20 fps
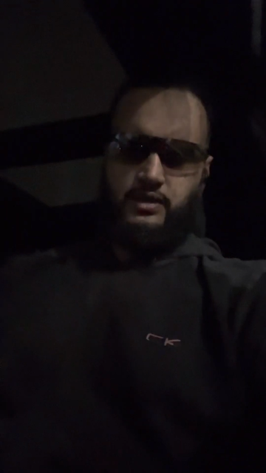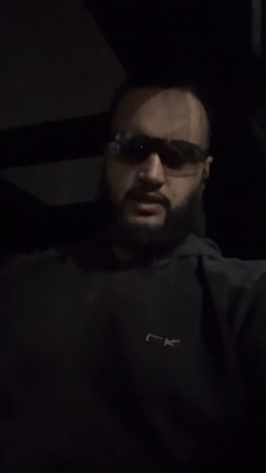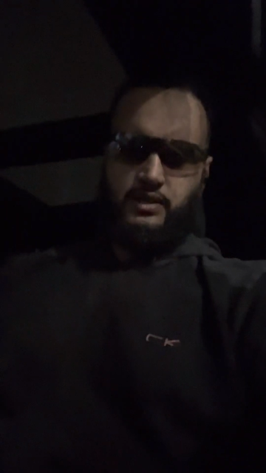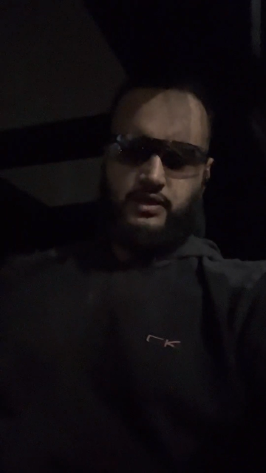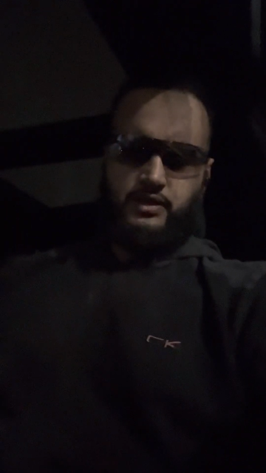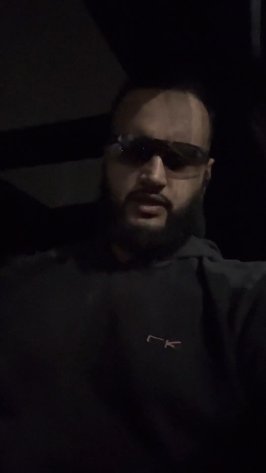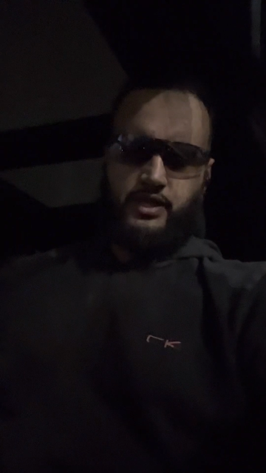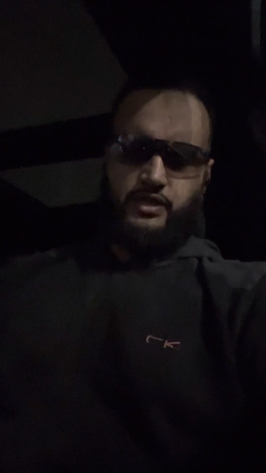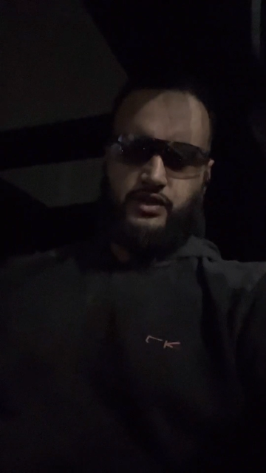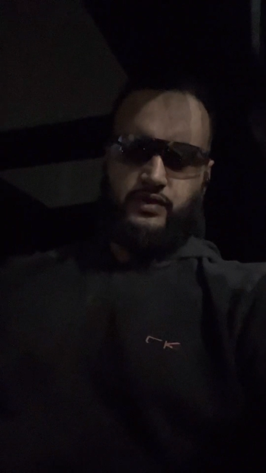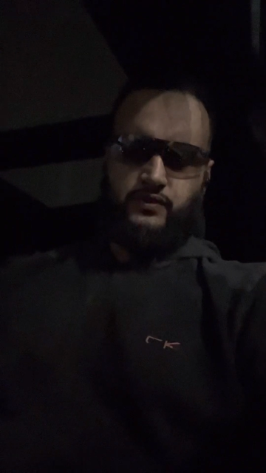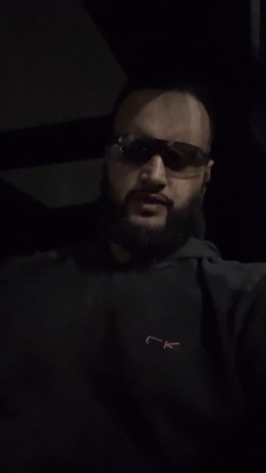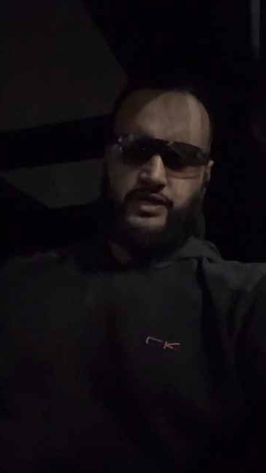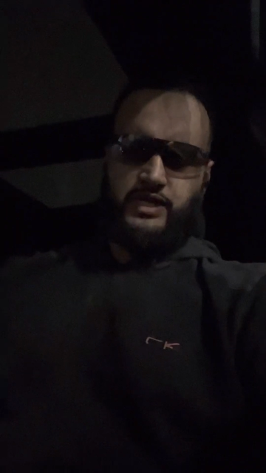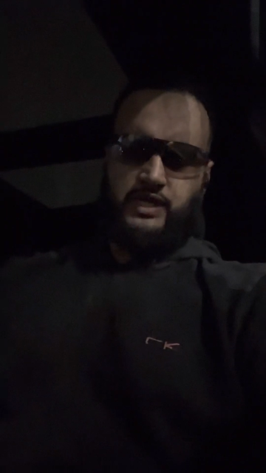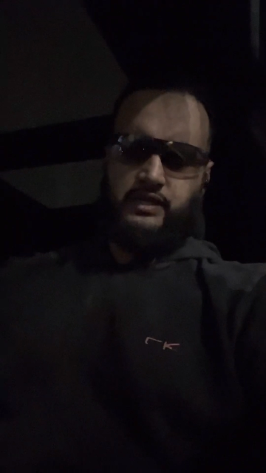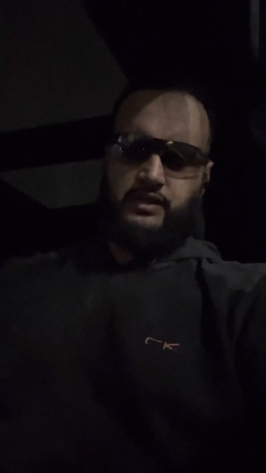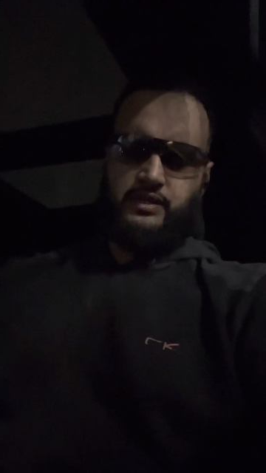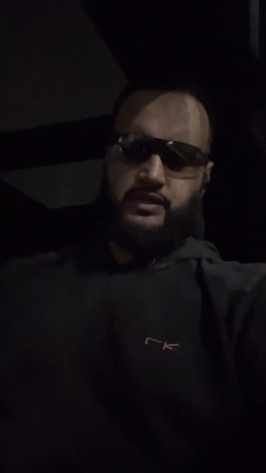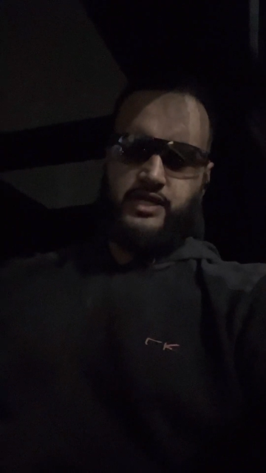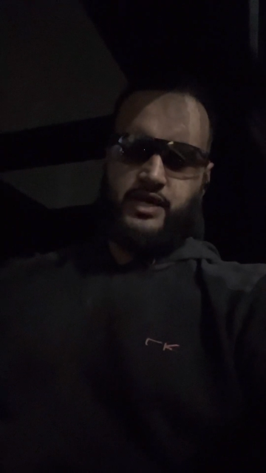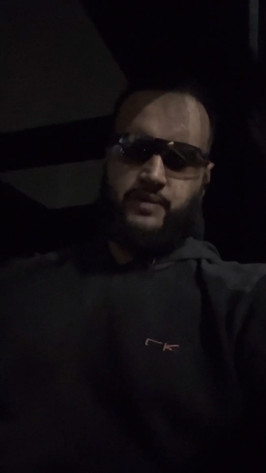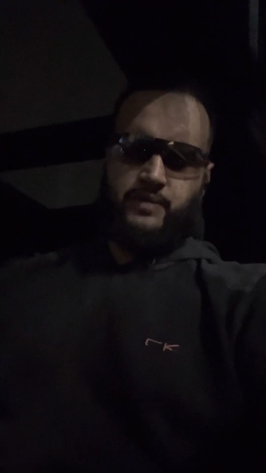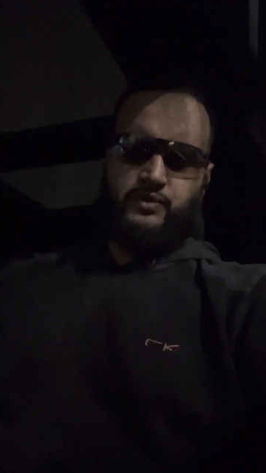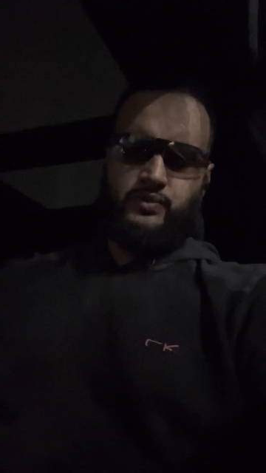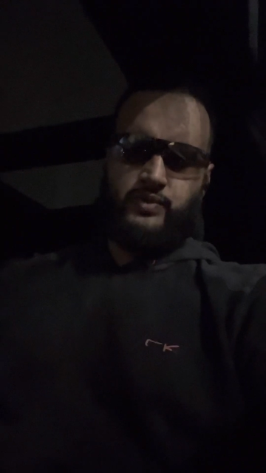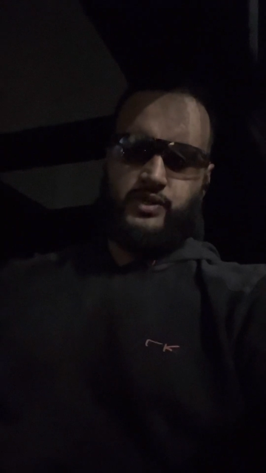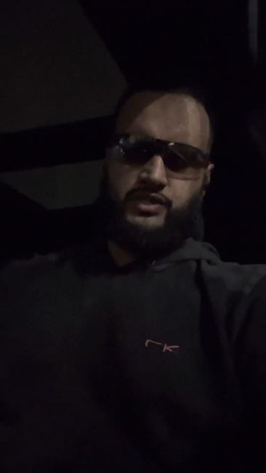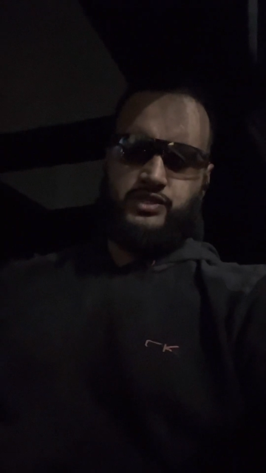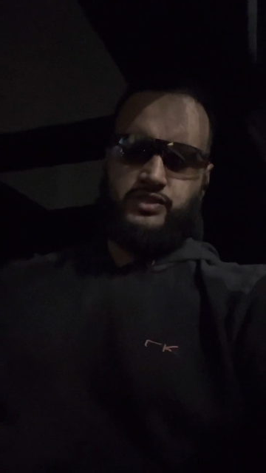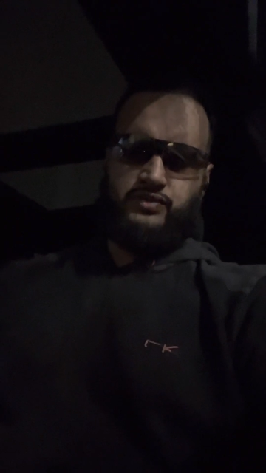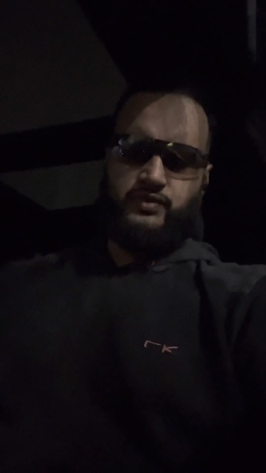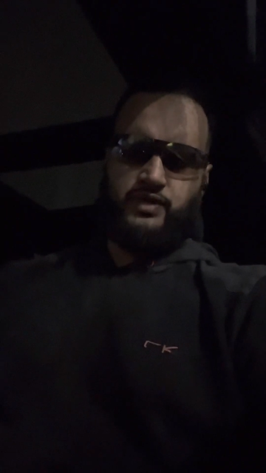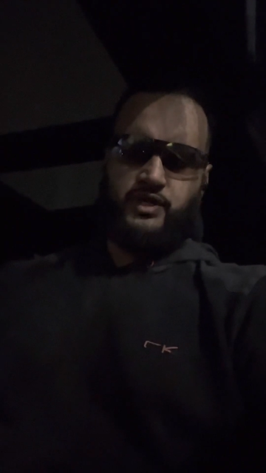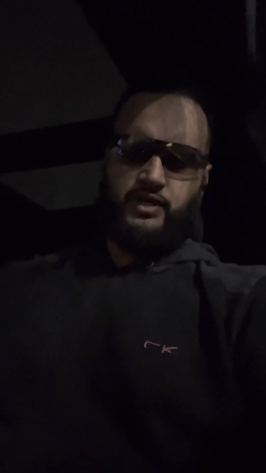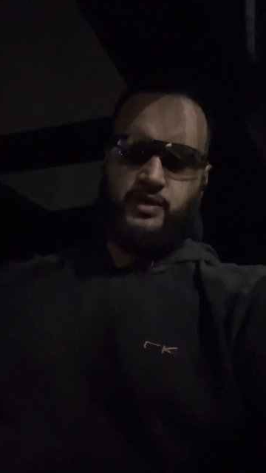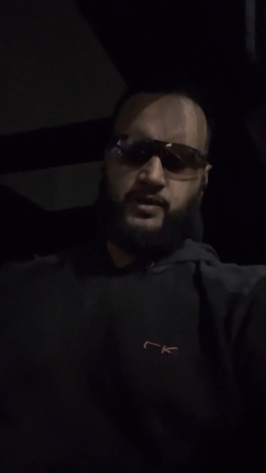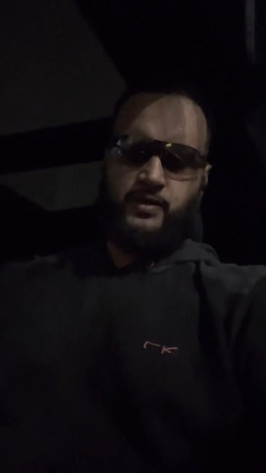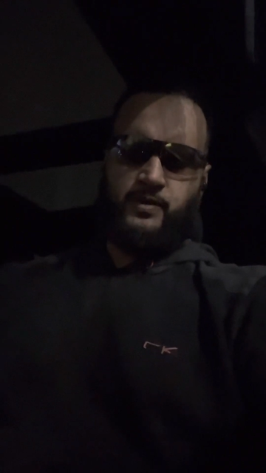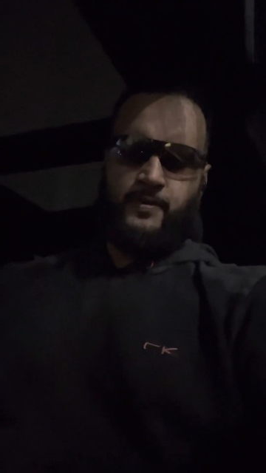Thank you for taking the time to watch this
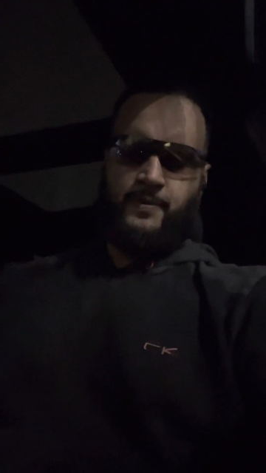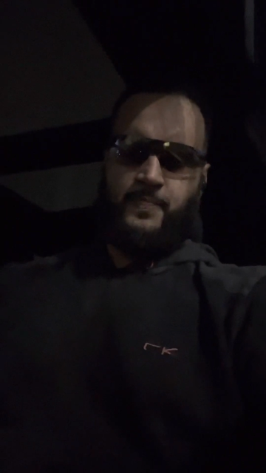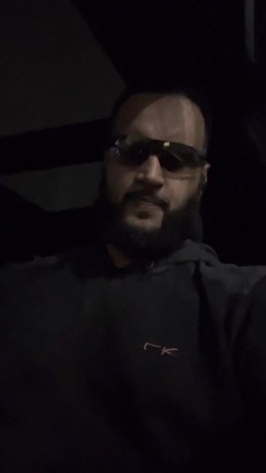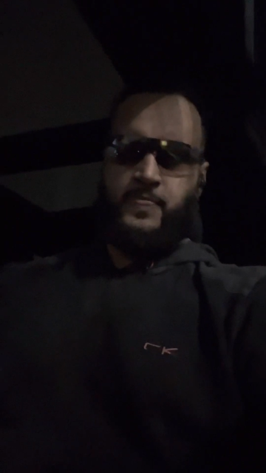video.